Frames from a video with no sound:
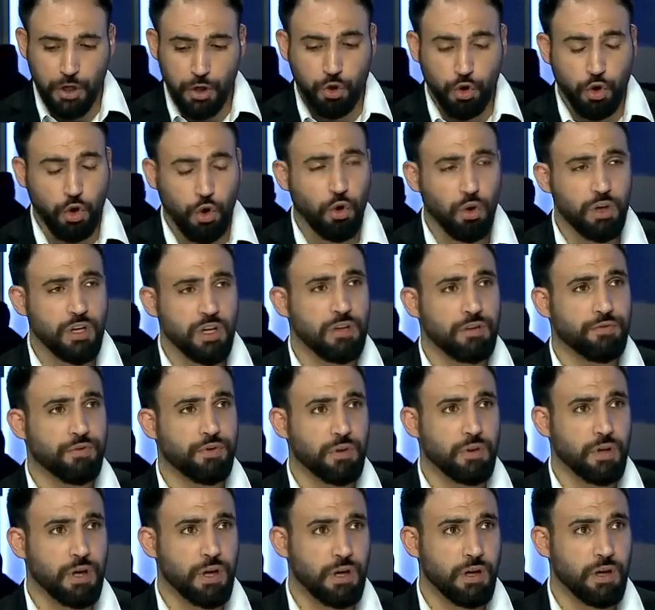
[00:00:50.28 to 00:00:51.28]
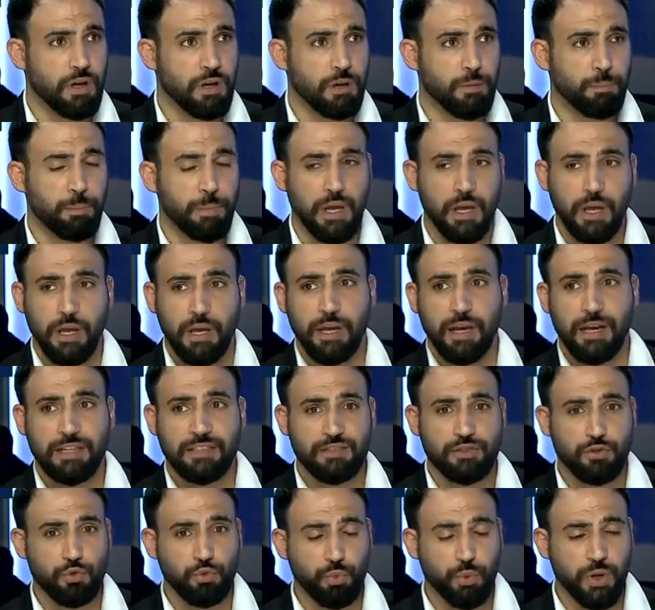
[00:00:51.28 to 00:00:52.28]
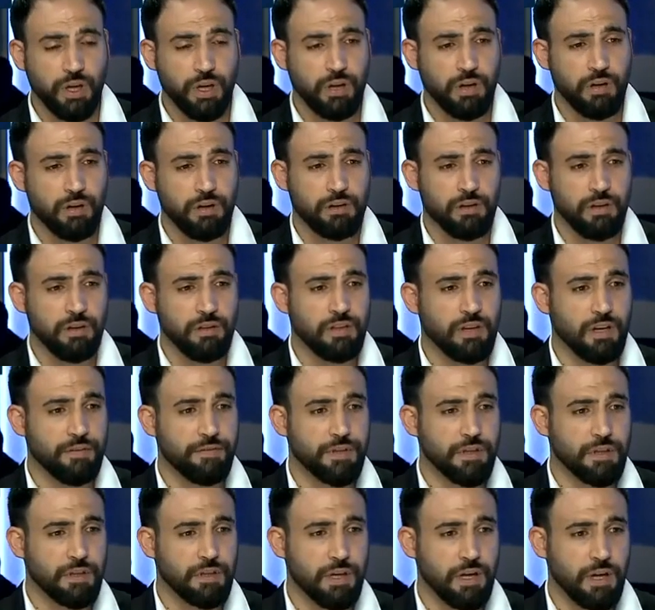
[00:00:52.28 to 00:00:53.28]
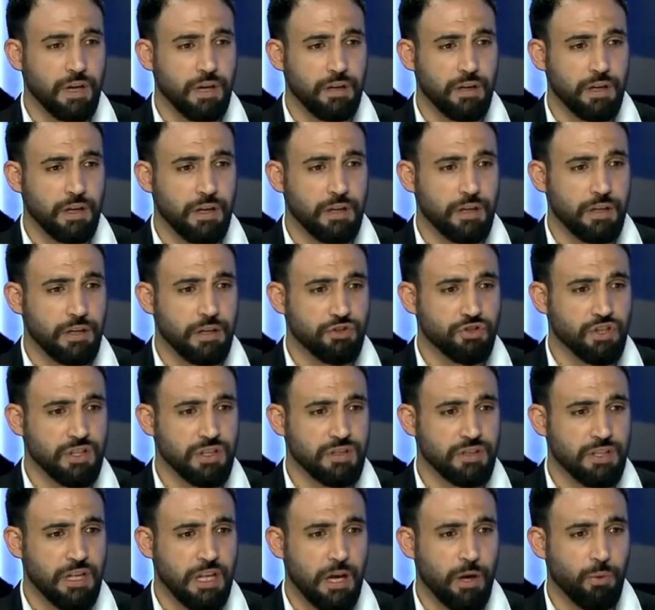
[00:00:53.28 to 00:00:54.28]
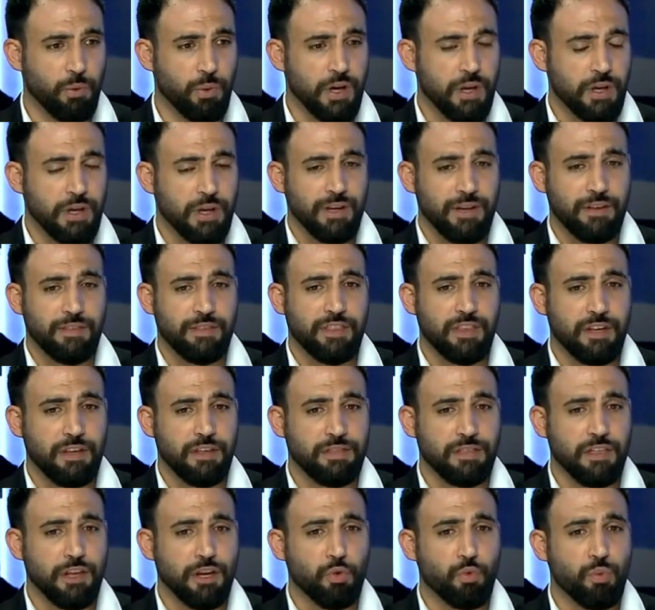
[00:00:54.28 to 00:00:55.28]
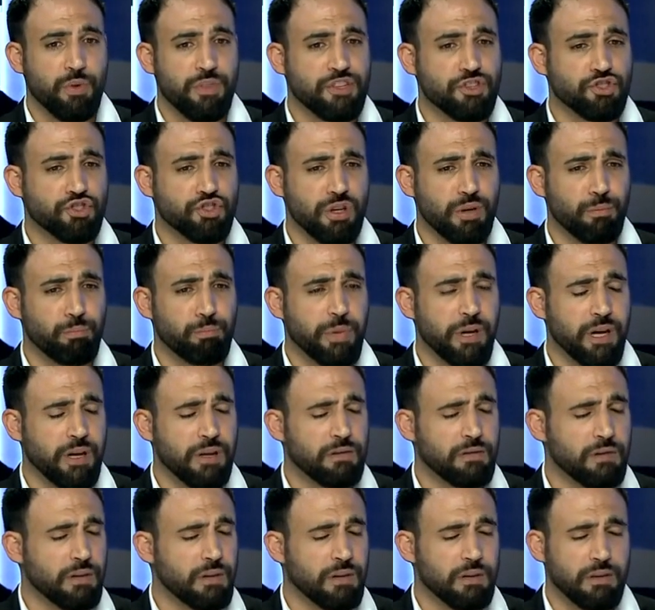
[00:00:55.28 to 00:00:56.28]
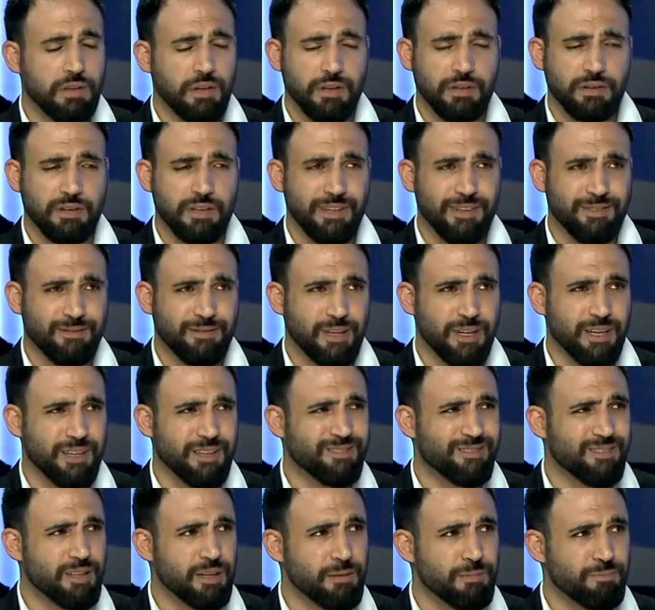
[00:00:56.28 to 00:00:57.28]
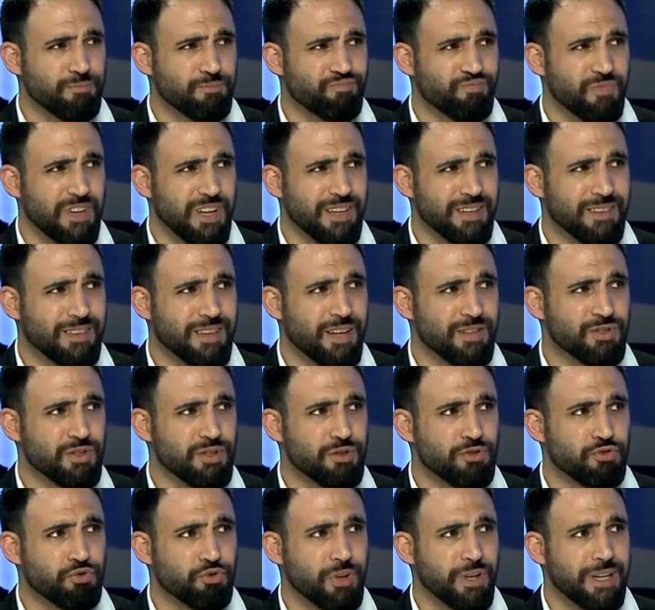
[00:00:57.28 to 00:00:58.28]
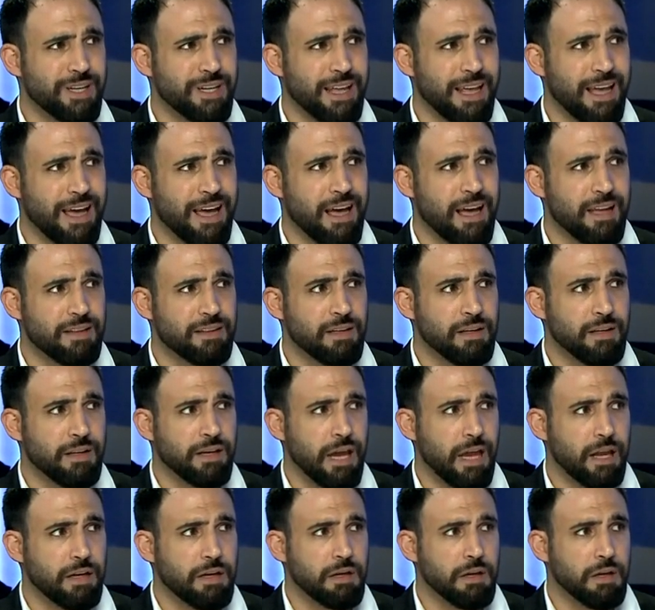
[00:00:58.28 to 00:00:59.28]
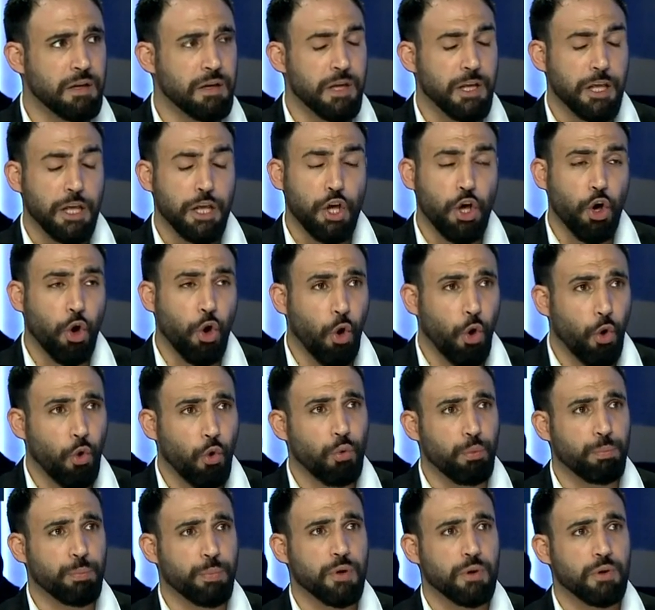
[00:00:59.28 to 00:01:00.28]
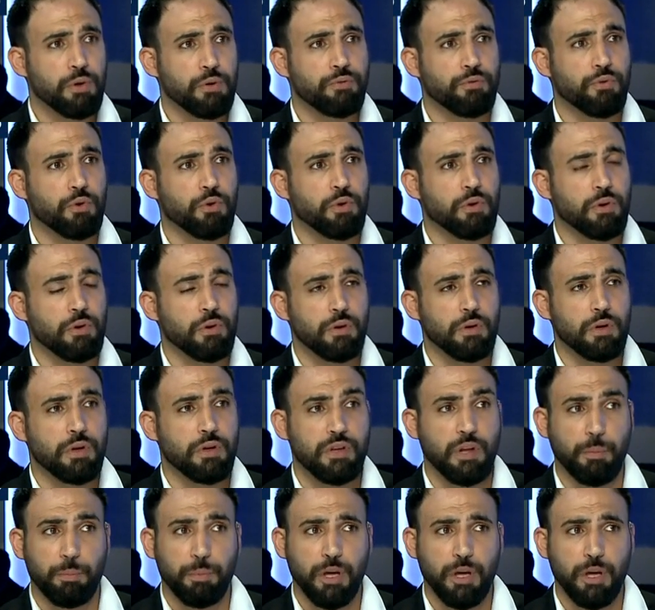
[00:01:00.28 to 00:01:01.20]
calling for help, as we heard in the VTR just now, the thing with Shin Bet, it doesn't really adding any hope for the